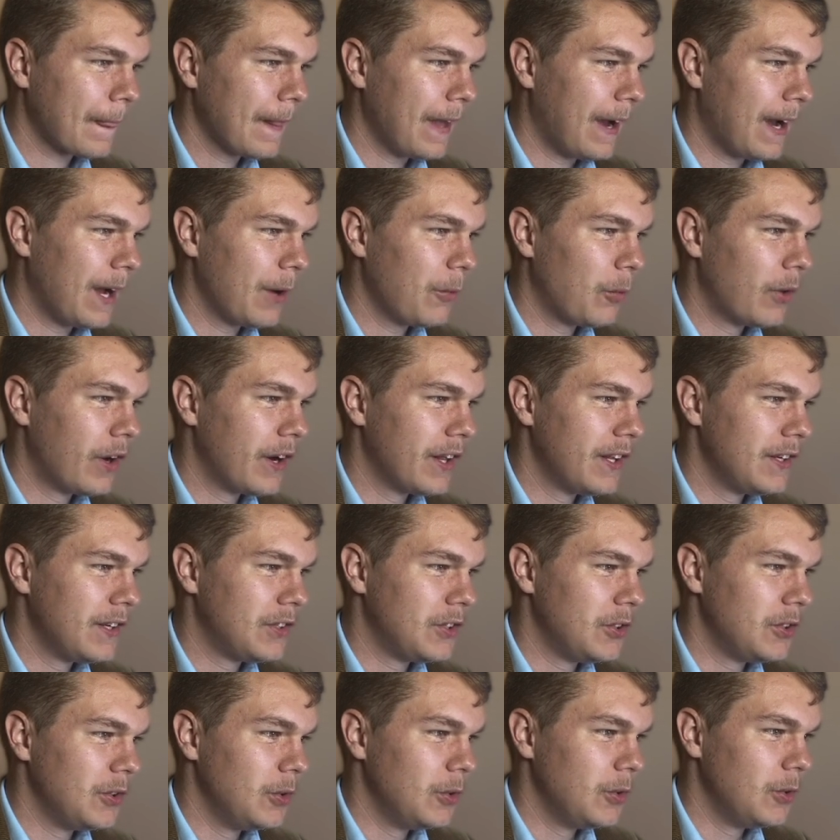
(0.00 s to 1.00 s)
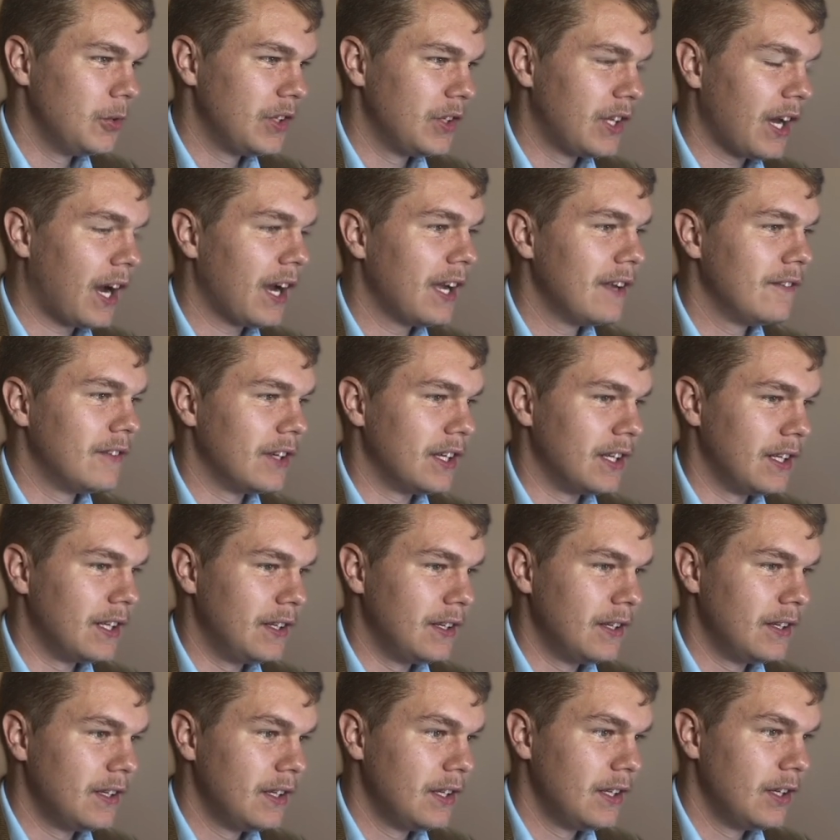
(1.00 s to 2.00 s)
I wanted to dive
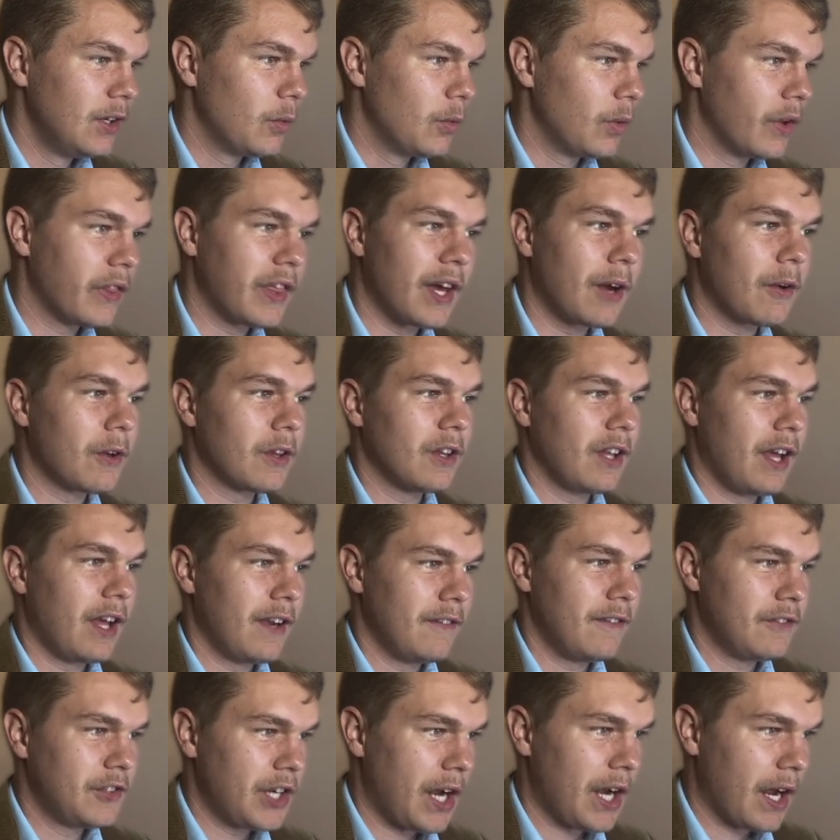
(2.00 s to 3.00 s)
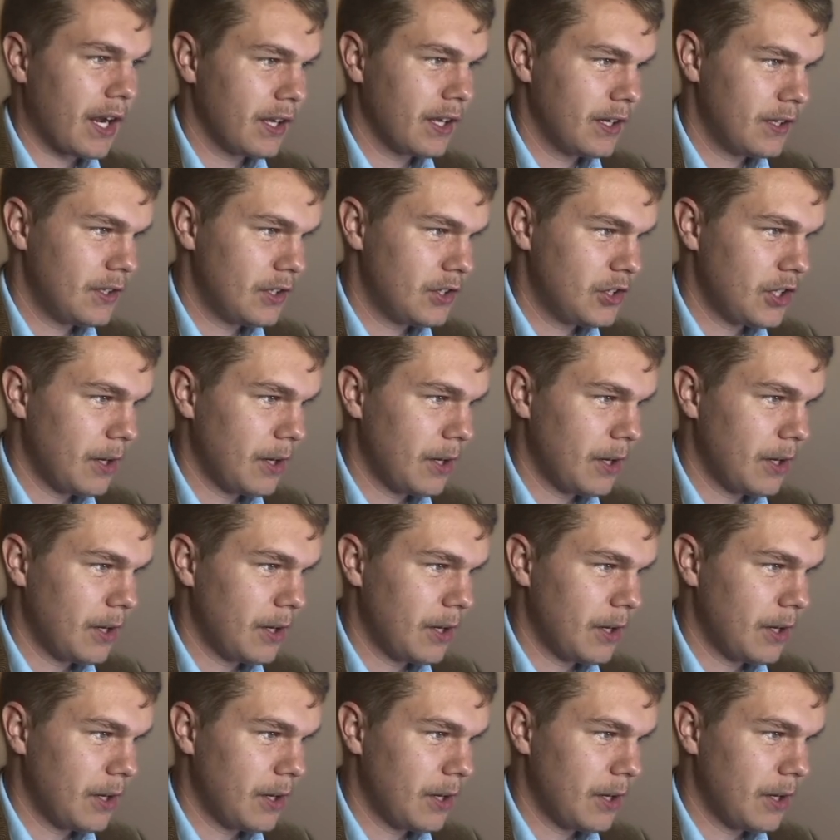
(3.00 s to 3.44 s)
in without a life jacket,